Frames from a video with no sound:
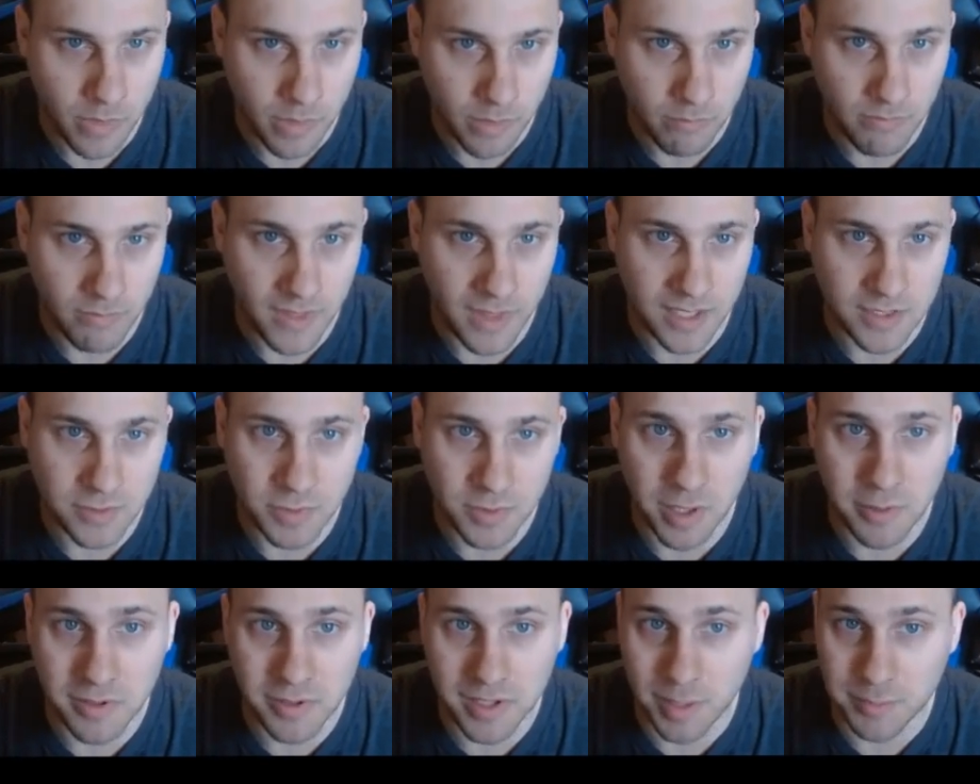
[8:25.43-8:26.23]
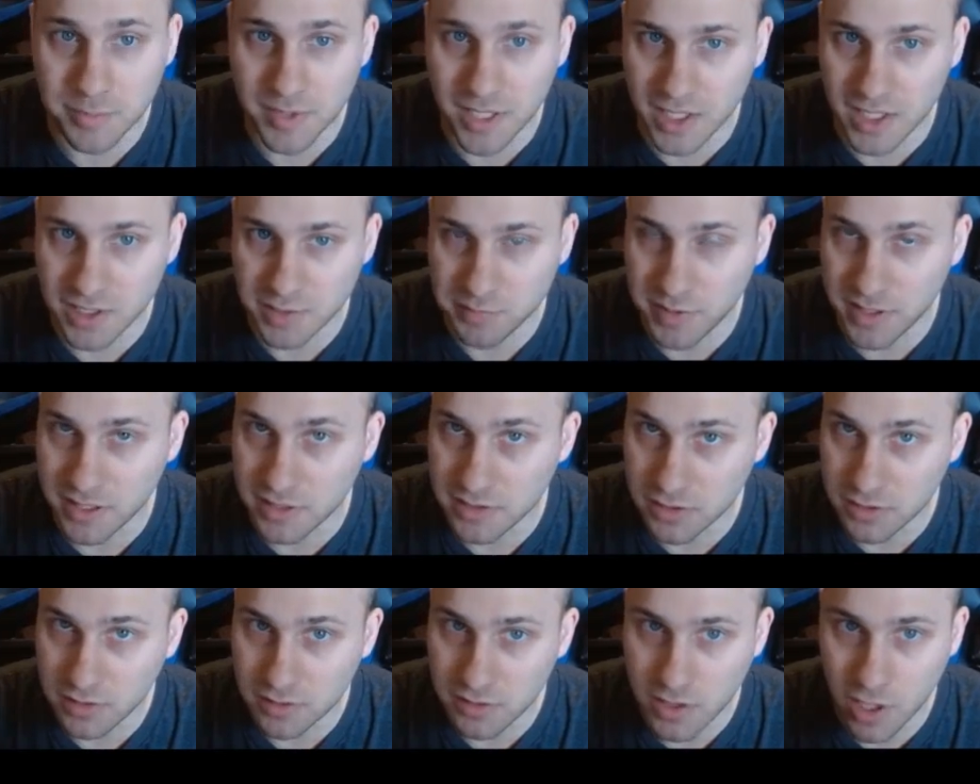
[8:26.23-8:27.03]
That's why we kept the HP a
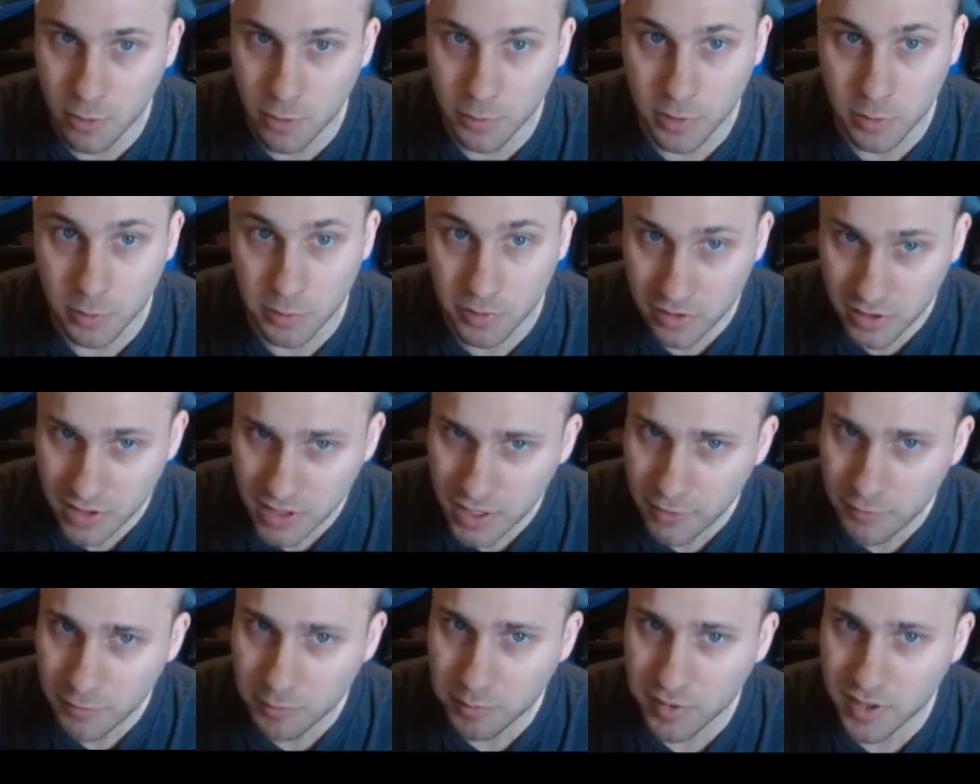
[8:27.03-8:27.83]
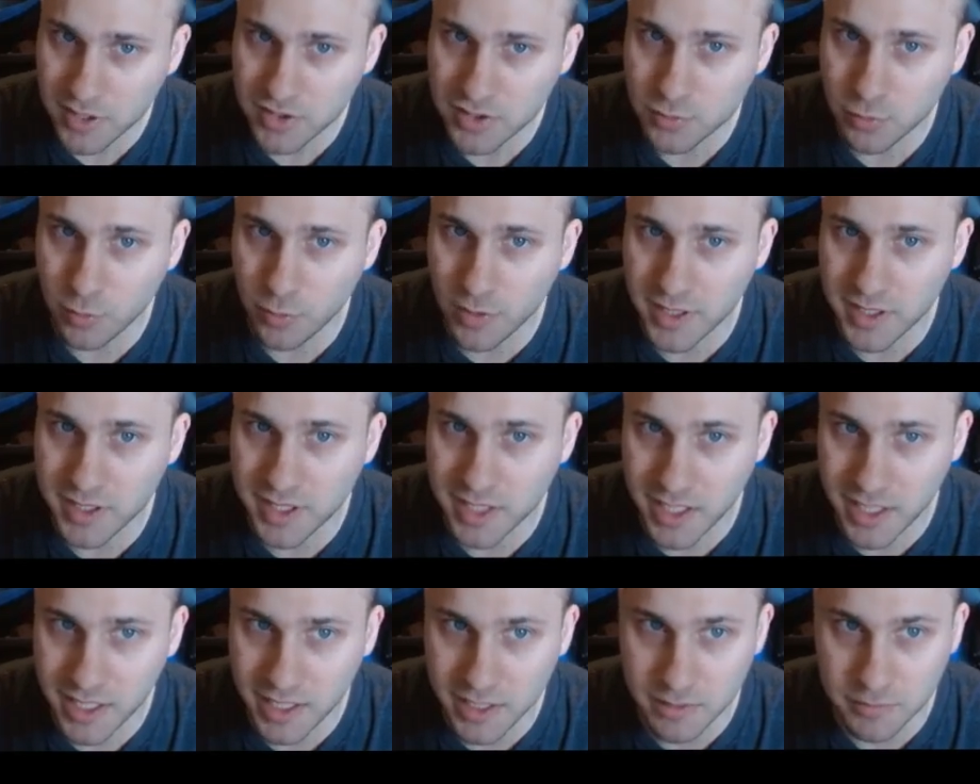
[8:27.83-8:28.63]
little lower. We only give them +1
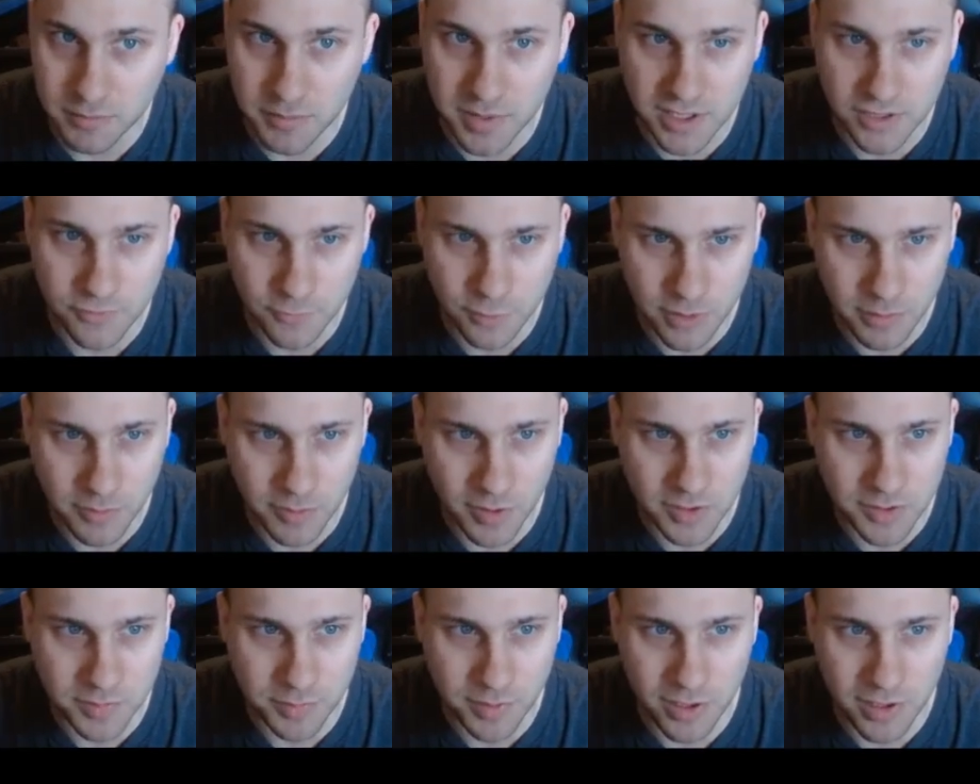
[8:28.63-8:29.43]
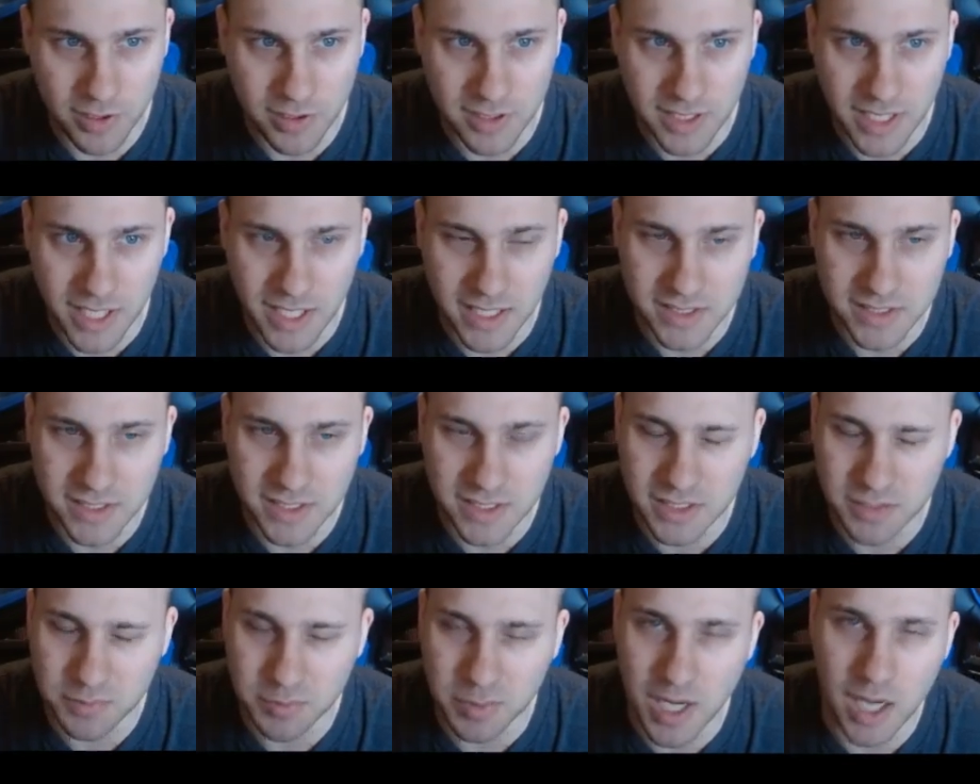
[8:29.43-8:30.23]
to hit because for the most part, the
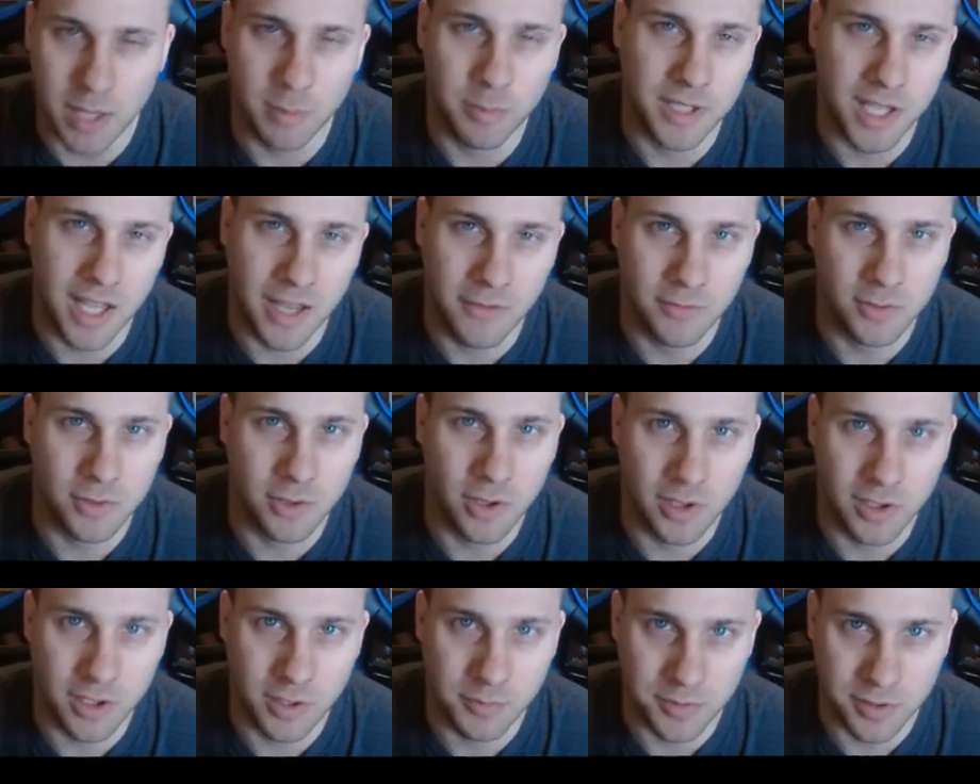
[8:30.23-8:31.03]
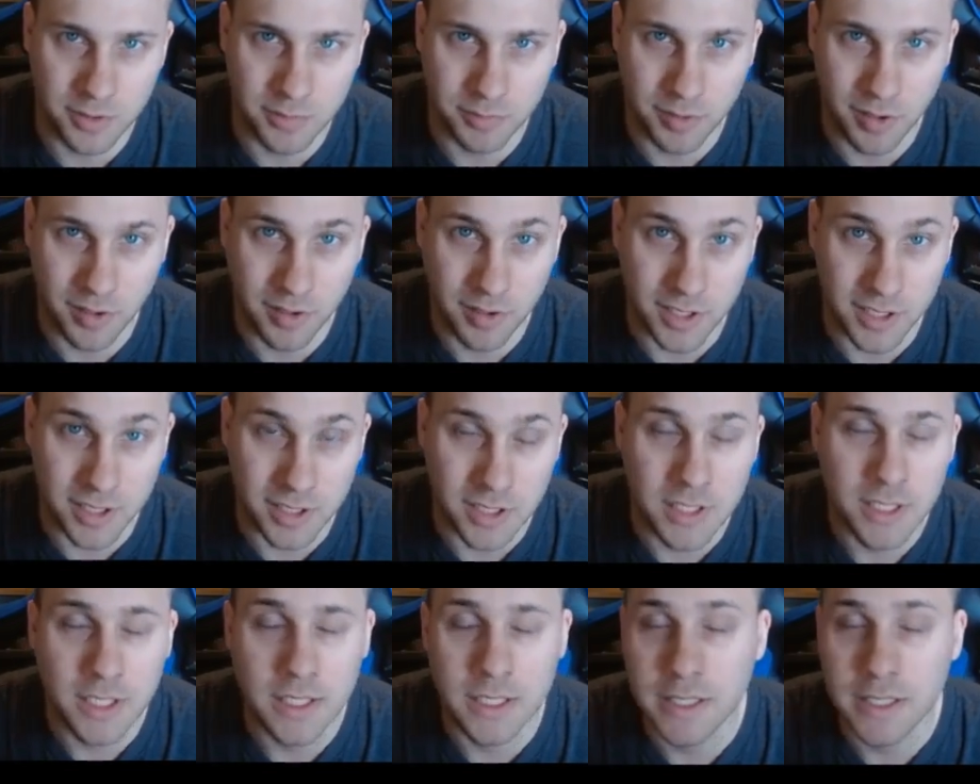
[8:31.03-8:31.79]
ACs probably haven't gone up in your party